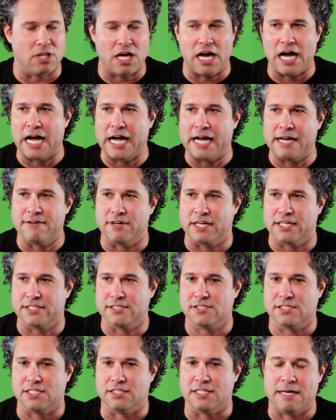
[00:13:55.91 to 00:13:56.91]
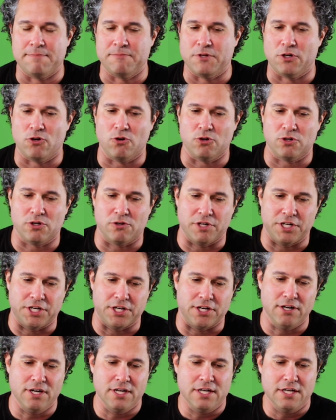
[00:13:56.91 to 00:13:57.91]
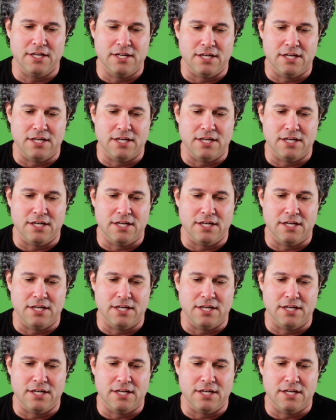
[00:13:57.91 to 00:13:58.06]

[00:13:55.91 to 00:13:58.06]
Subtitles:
live. I got to see them their whole career.